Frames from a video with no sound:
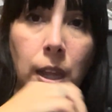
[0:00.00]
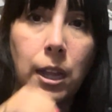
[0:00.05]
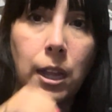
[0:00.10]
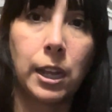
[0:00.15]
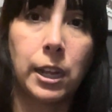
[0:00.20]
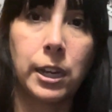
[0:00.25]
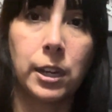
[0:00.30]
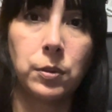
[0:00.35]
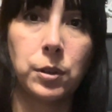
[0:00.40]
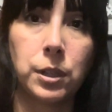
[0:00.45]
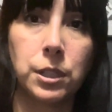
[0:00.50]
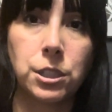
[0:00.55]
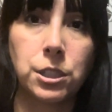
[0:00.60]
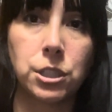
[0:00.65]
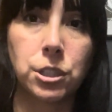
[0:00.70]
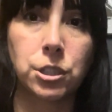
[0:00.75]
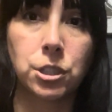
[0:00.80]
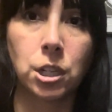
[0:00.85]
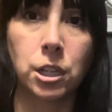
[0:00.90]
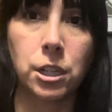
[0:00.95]
and it would just
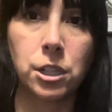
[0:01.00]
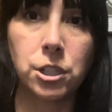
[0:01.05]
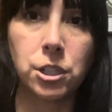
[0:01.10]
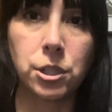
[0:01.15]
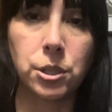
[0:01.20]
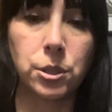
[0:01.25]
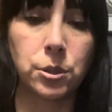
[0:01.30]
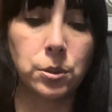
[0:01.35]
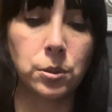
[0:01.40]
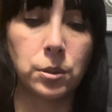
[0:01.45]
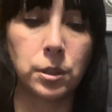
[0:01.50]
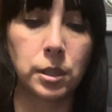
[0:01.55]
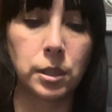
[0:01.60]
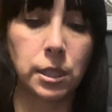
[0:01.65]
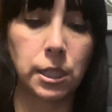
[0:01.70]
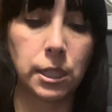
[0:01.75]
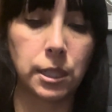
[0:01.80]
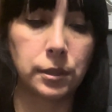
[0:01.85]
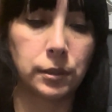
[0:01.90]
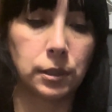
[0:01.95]
turn into
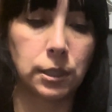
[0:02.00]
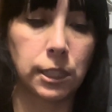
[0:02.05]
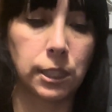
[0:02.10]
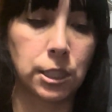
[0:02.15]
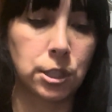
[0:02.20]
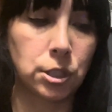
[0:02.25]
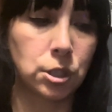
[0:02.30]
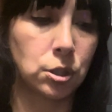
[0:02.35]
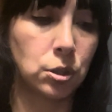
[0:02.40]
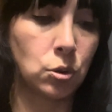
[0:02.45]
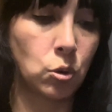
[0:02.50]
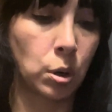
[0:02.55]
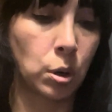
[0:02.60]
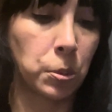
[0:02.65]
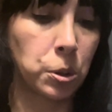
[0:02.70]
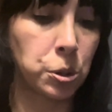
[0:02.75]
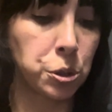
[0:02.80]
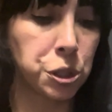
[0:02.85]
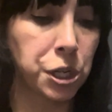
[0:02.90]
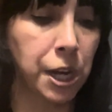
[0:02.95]
its normal
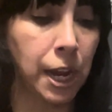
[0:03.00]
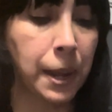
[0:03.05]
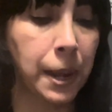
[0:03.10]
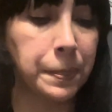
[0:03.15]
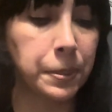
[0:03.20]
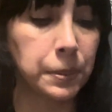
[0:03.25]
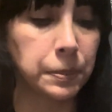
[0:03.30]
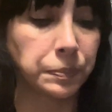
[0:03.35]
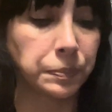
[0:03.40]
shape.